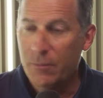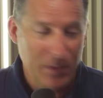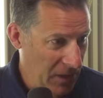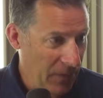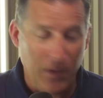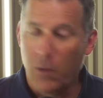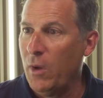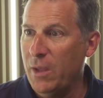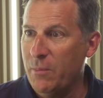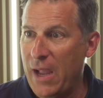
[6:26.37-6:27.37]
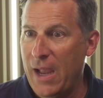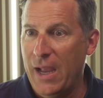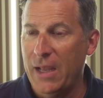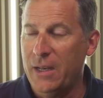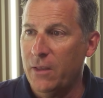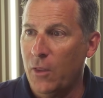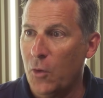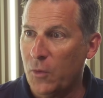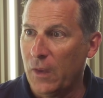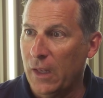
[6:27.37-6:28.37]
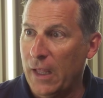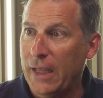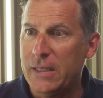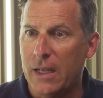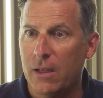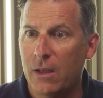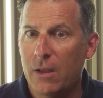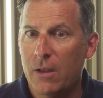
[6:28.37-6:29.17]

Pacific Rim and in the North Atlantic